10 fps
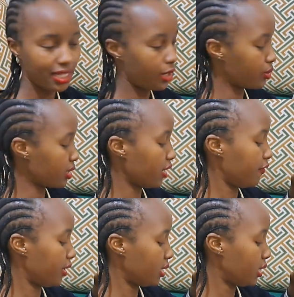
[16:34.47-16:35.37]
that I was
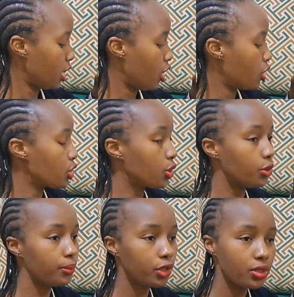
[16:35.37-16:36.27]
given. So
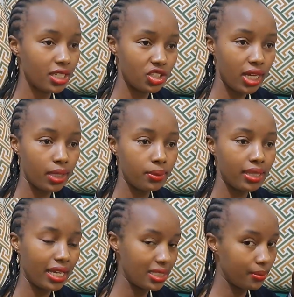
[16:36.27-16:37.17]
because a child with
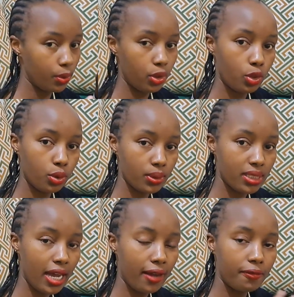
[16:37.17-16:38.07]
eczema will always
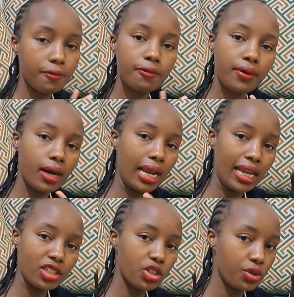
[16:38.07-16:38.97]
have
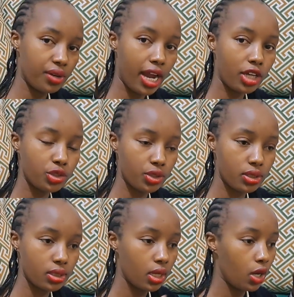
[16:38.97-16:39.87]
allergic
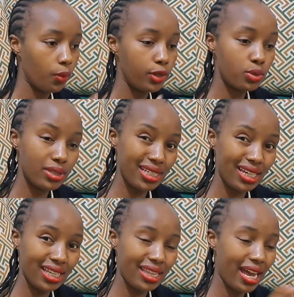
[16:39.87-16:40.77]
reactions, when you
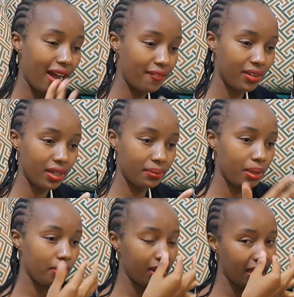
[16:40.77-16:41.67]
see they're having
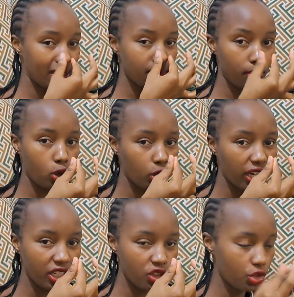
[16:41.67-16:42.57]
maybe that
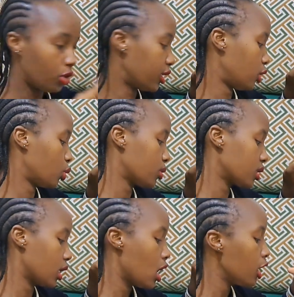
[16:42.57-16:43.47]
blockage on the nose,
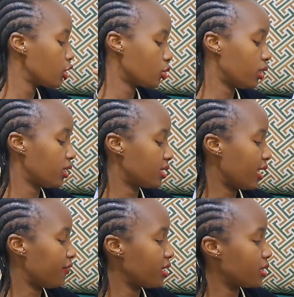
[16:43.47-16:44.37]
it's always
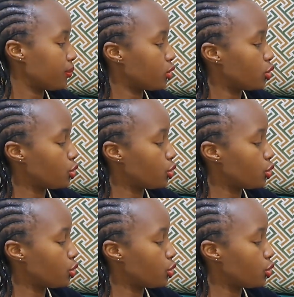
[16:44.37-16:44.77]
advisable